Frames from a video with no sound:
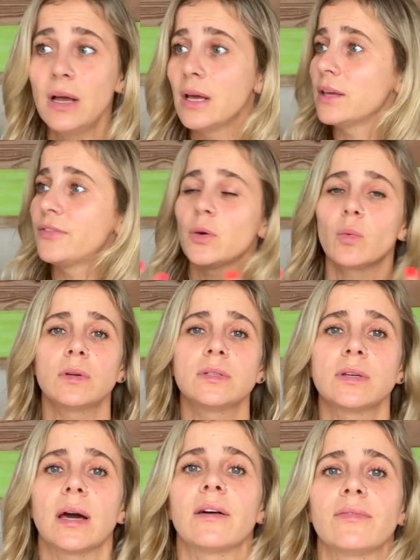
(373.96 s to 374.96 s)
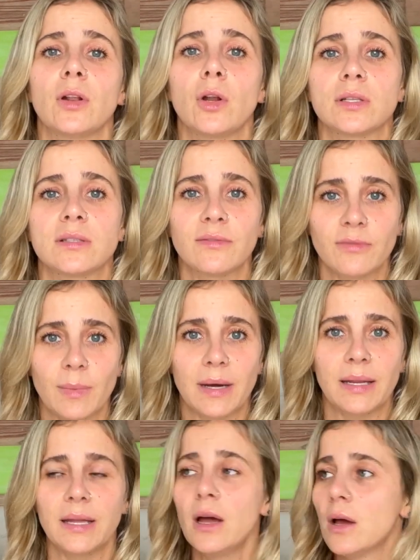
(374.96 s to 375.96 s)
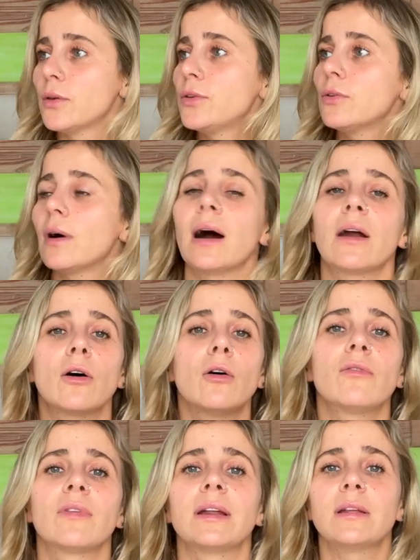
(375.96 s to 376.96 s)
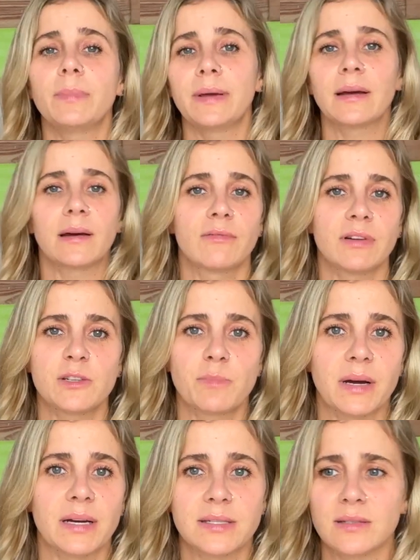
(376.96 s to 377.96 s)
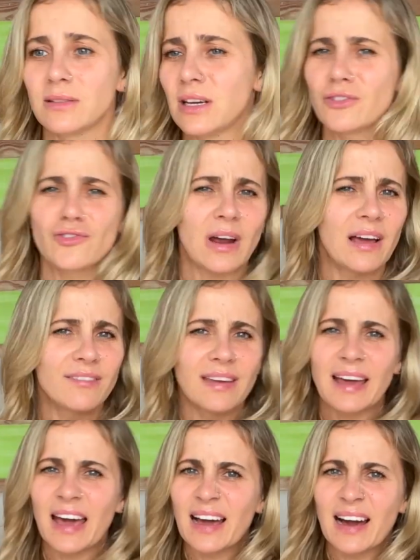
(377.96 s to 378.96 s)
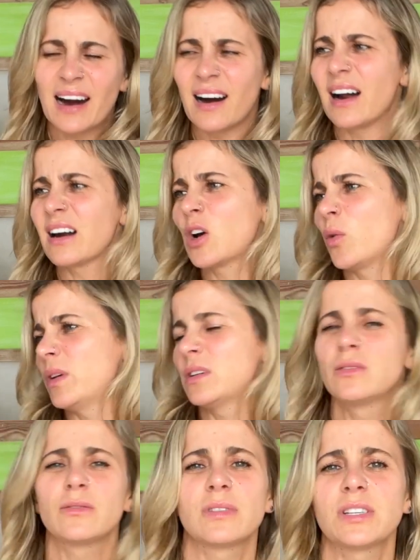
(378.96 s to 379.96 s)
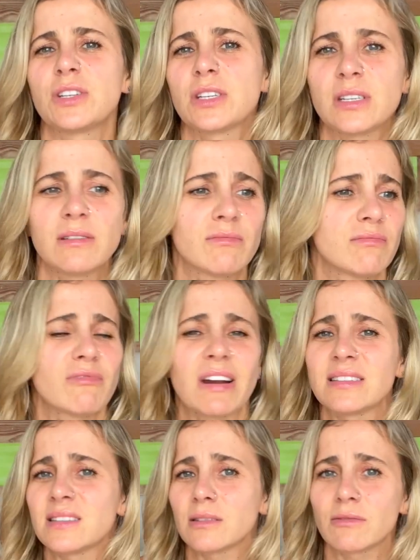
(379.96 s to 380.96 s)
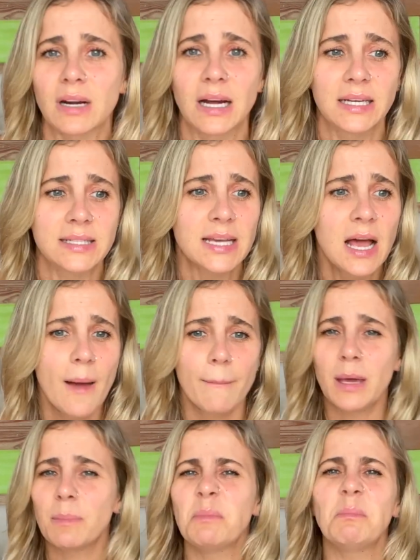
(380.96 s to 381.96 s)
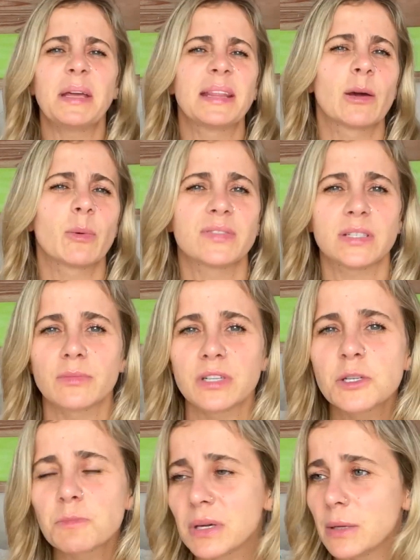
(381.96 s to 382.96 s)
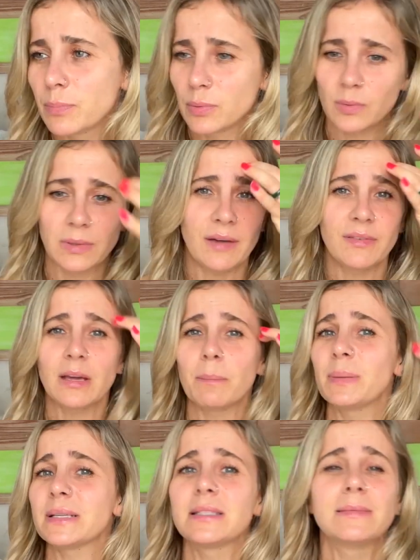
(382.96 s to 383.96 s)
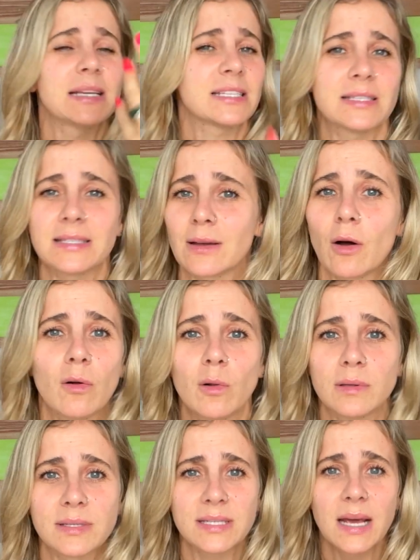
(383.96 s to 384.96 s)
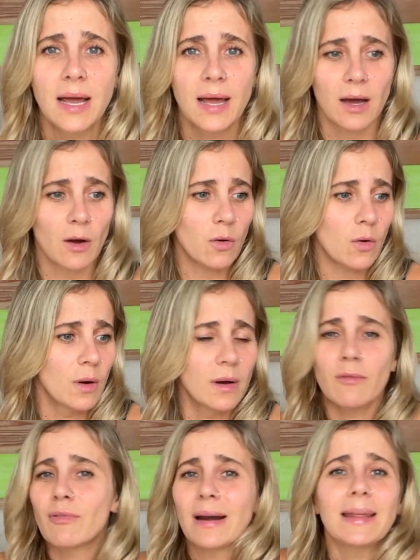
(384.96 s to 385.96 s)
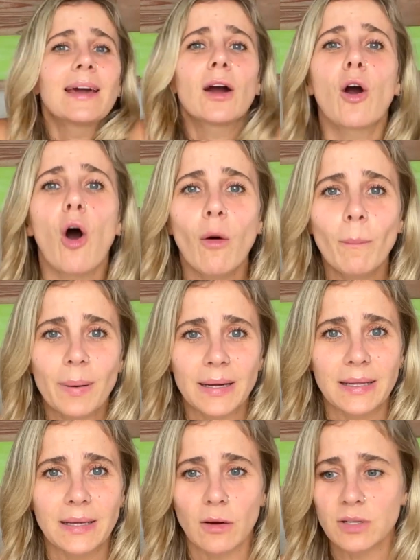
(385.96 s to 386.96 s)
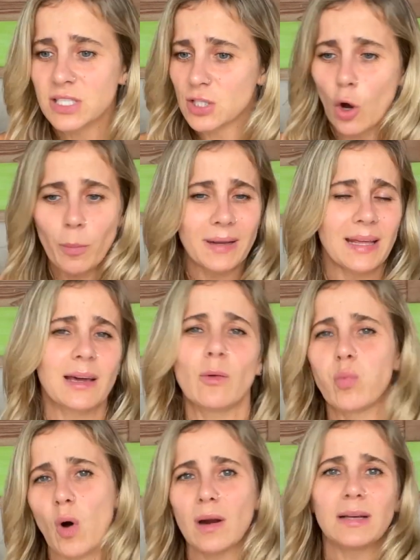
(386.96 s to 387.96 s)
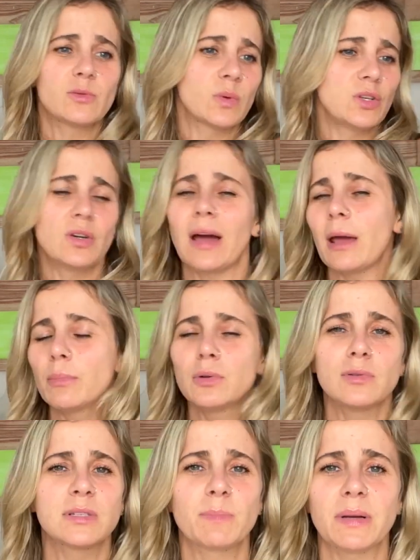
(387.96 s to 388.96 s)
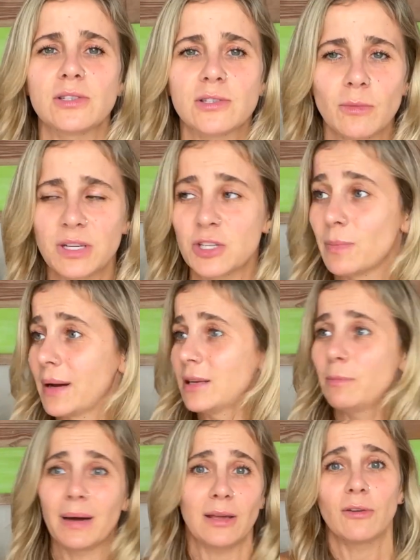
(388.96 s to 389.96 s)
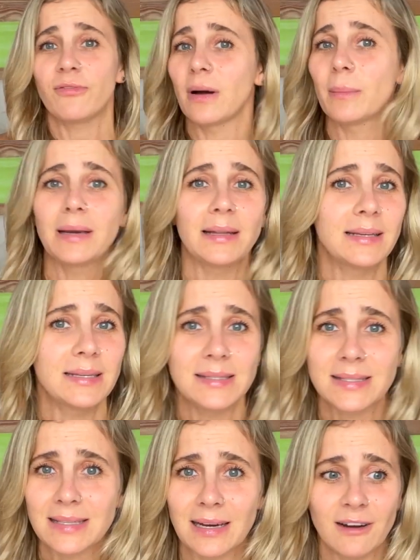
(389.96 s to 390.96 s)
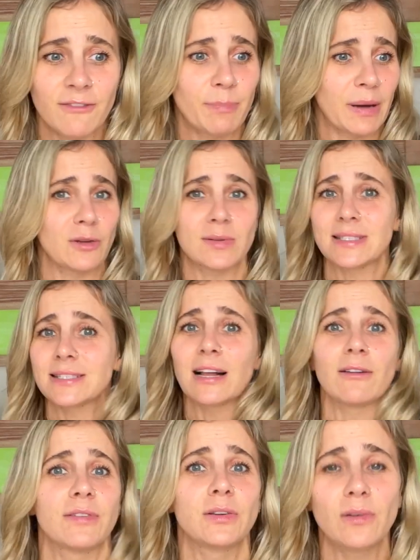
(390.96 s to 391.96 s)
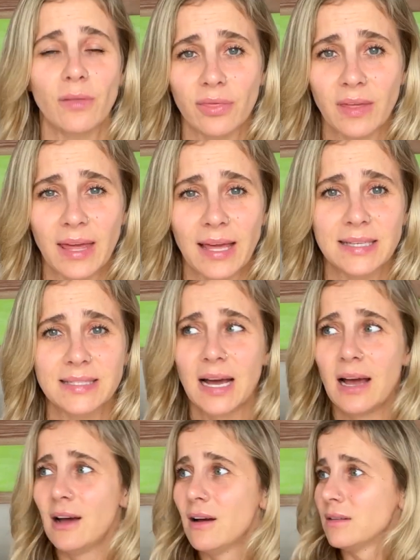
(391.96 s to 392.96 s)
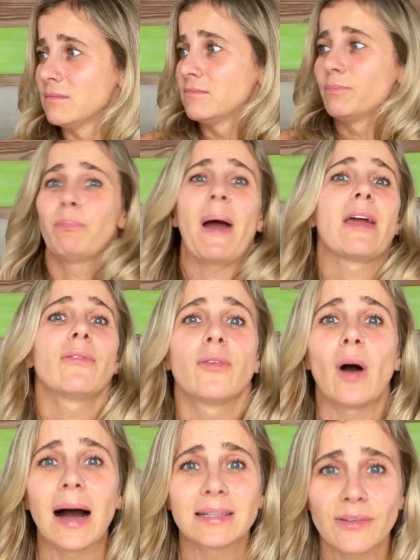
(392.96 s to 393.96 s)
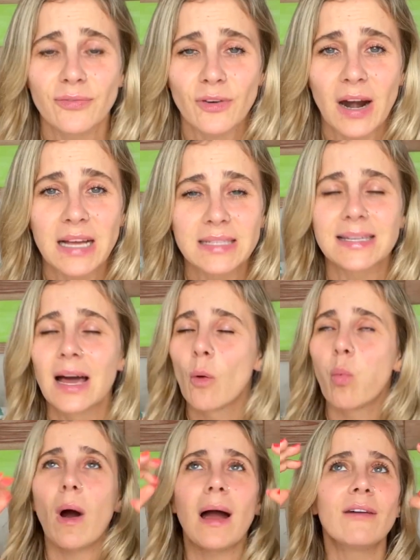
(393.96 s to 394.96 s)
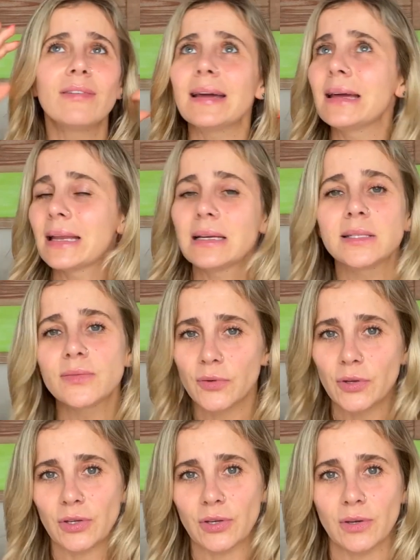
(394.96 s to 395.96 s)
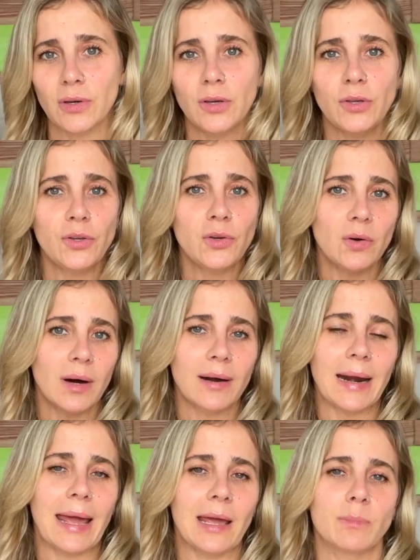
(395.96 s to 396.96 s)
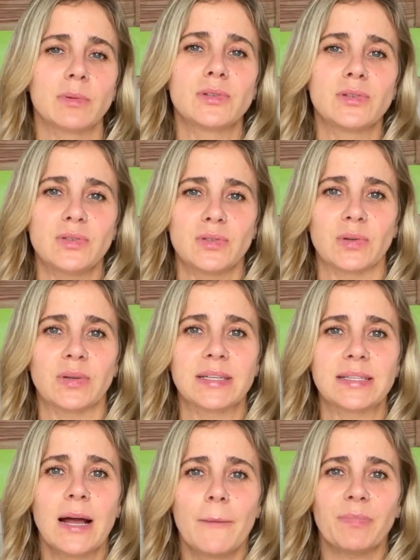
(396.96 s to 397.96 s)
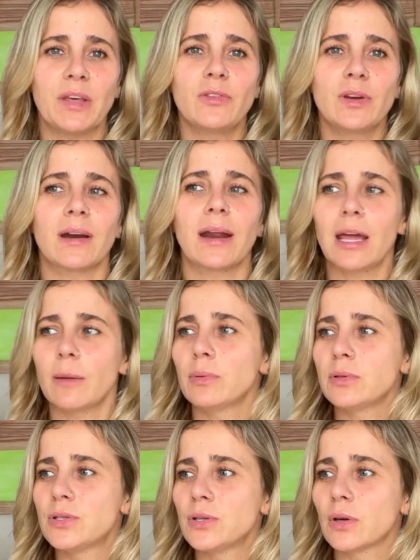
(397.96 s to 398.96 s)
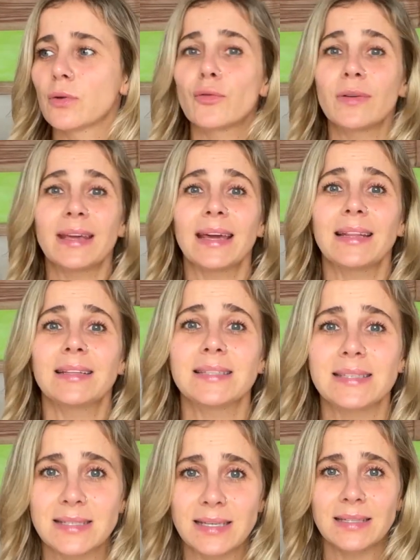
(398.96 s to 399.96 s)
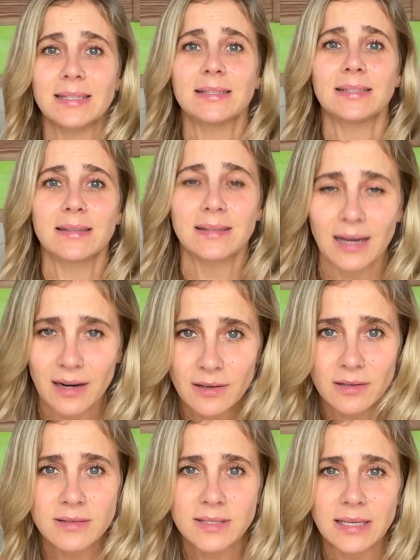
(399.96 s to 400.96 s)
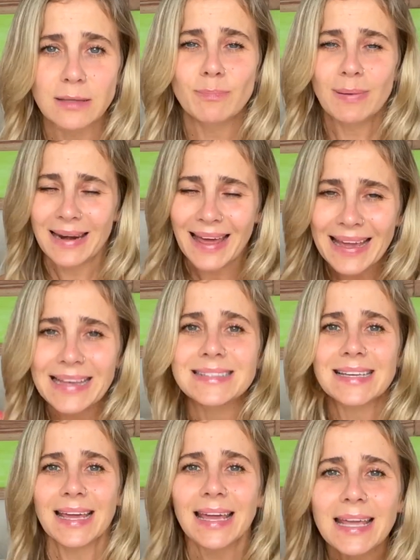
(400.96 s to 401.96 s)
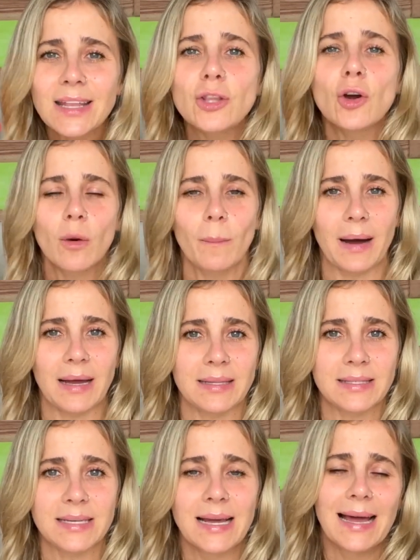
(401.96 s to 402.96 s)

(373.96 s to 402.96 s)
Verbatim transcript: if you want to have a lots of money you are already being a rich person A driving a car going to rich restaurants maybe meeting with some rich people having a business calls or running a company or just opening a wallet when you're able to spend so much money by your family stuff by yourself and new things pay for other friends, whatever it is for you, you are able to do it and you are able to create the scene and scenarios and play it in your mind.